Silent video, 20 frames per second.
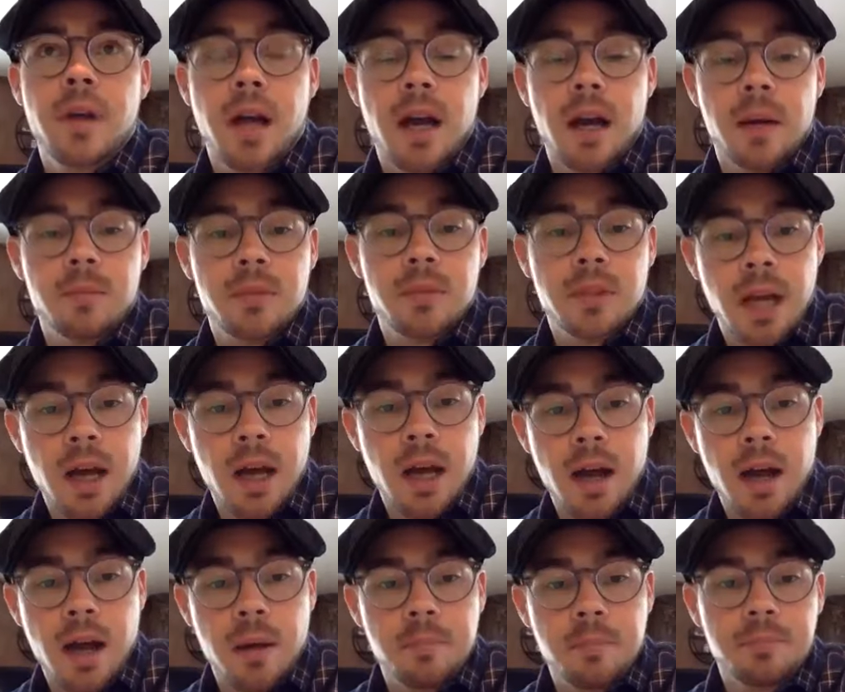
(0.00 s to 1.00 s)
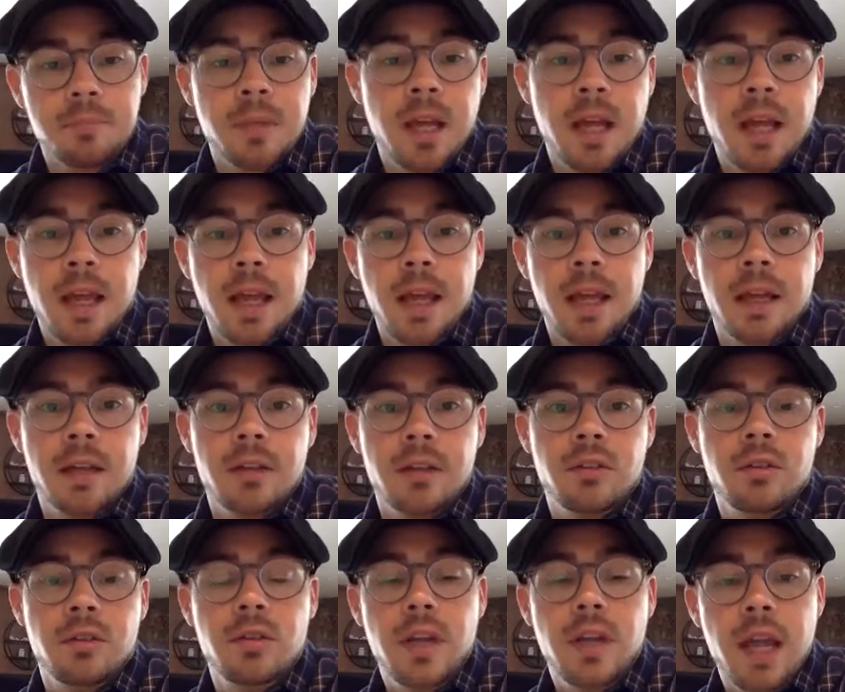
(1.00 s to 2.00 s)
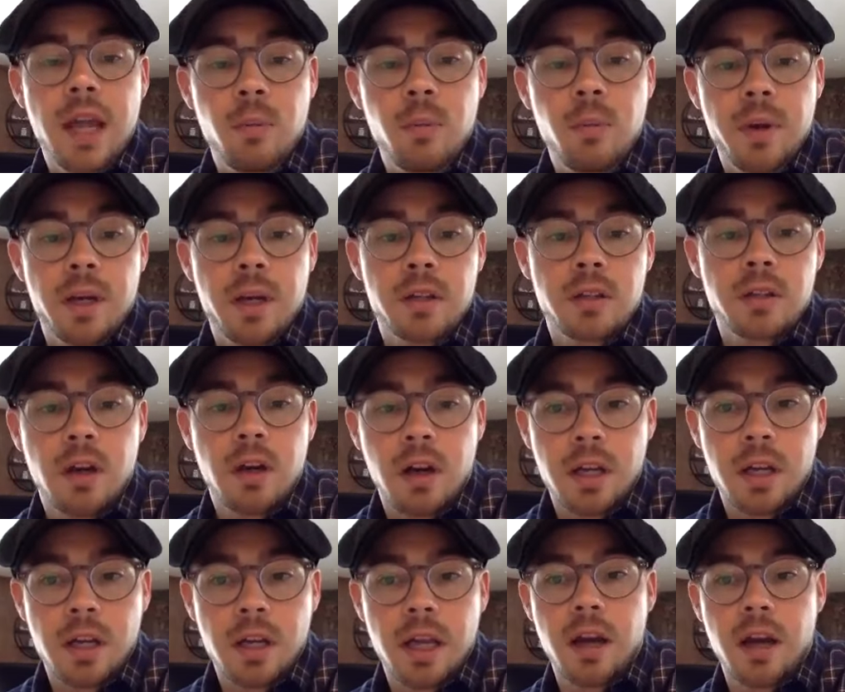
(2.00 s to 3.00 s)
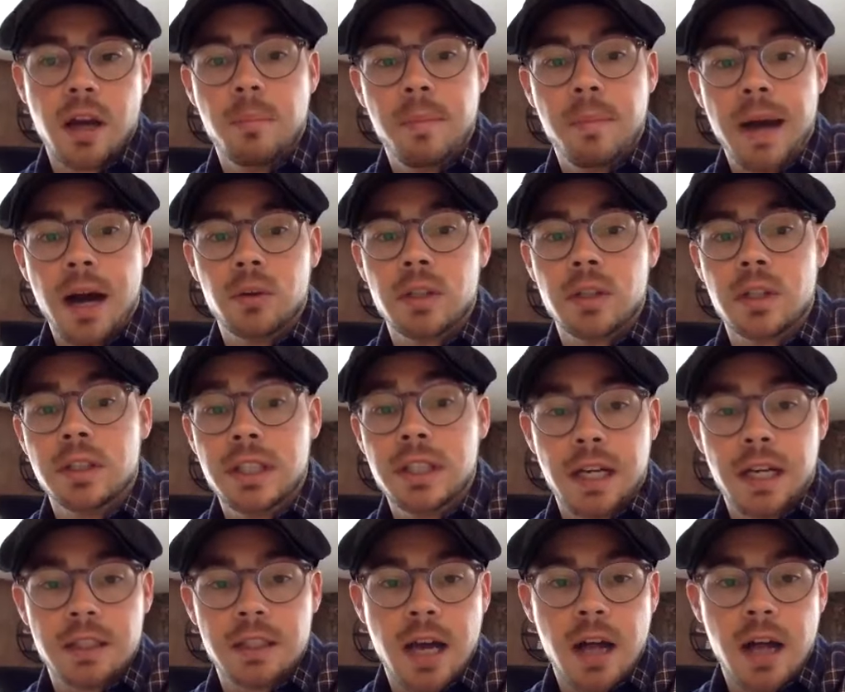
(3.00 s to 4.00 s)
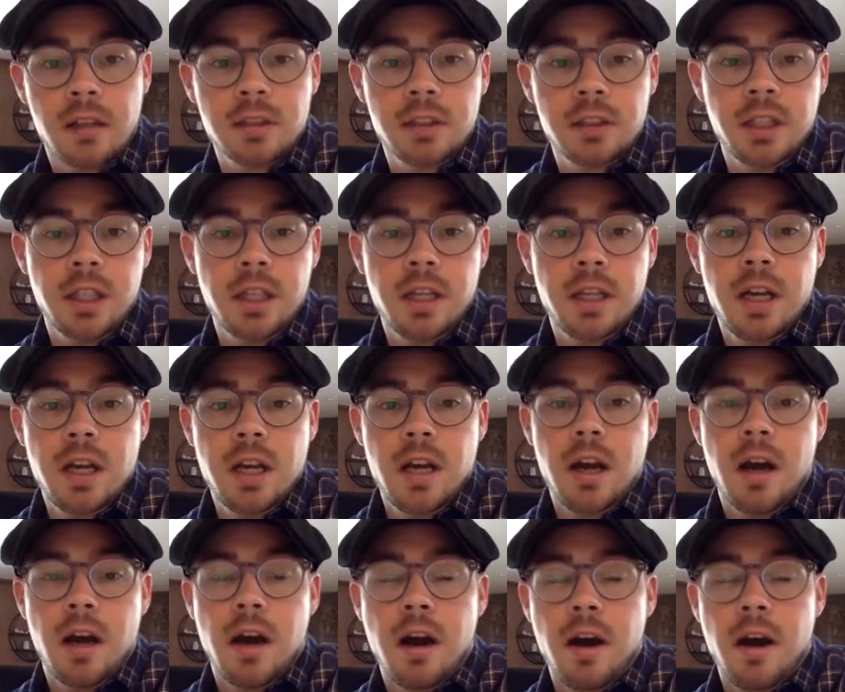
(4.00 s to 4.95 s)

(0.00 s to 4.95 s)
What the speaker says: I'm Tom, and today we are talking about deontology,